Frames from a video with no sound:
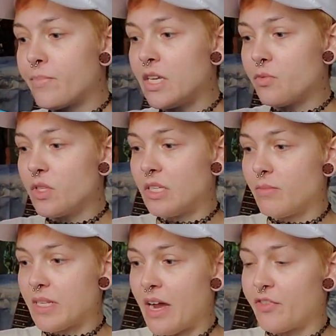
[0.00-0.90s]
This one
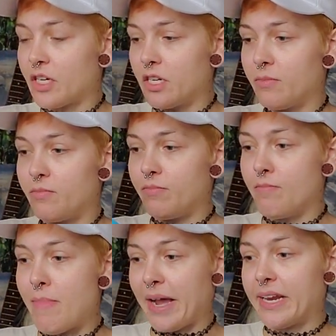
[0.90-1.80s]
seems to have a good
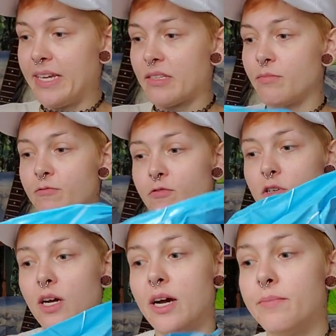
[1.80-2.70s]
mechanism
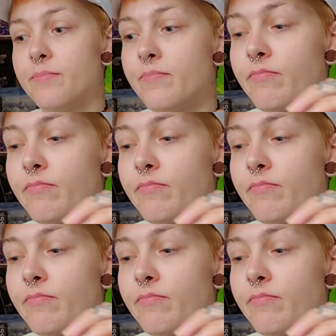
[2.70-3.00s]
for